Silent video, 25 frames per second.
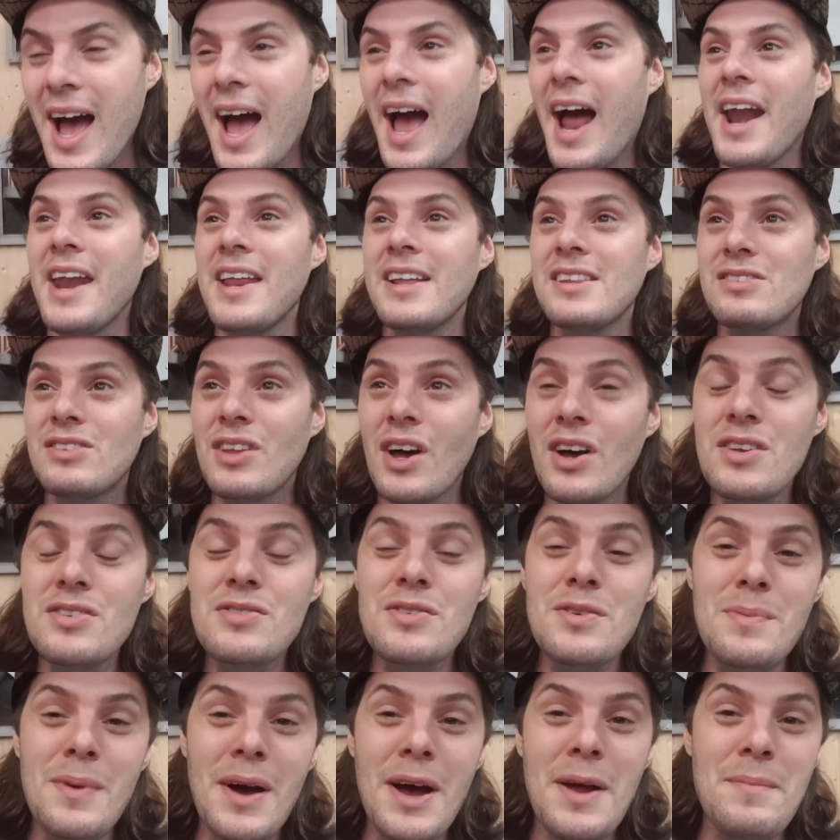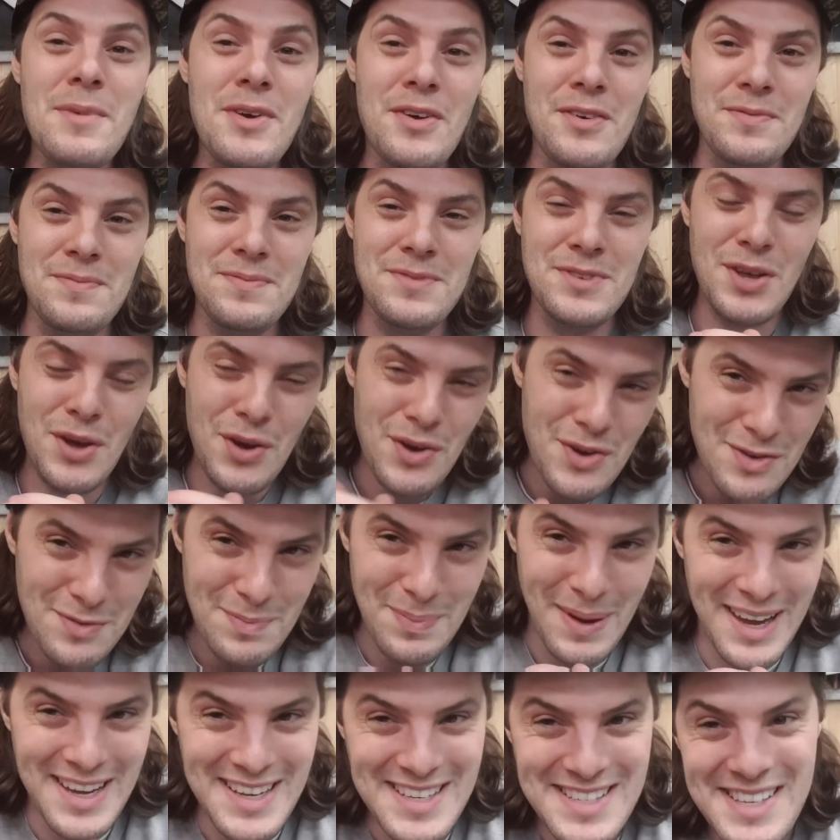and it does remind me of
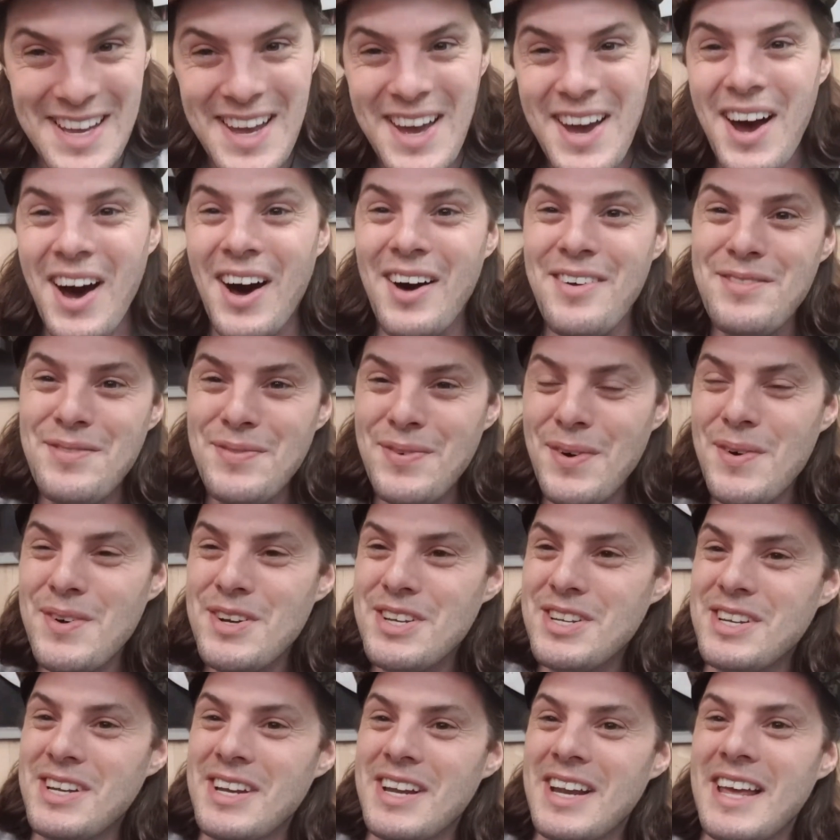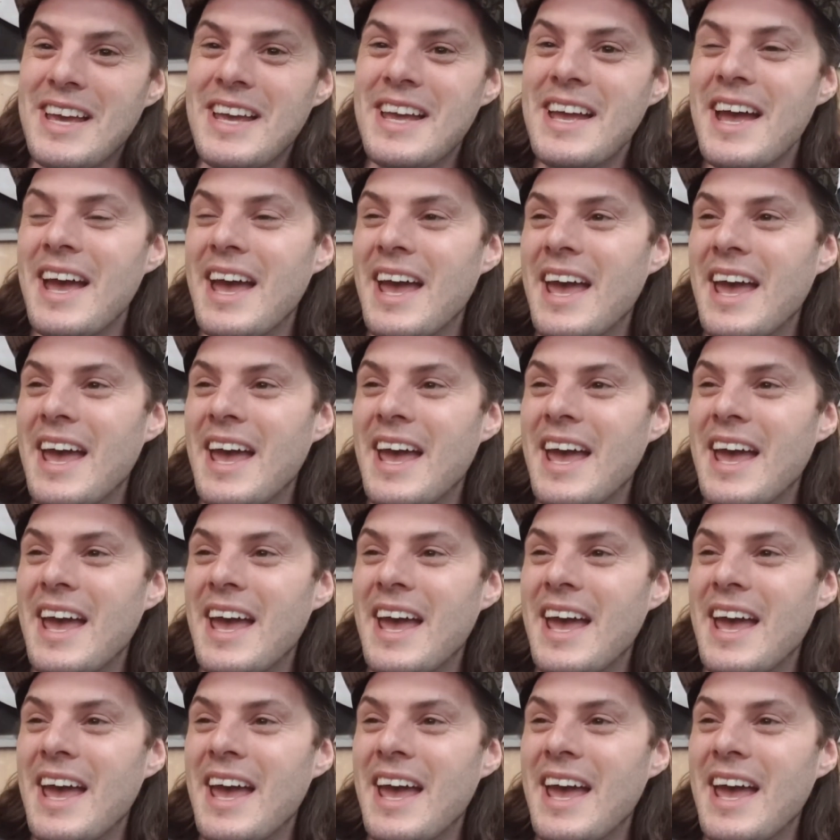toothpaste, unfortunately.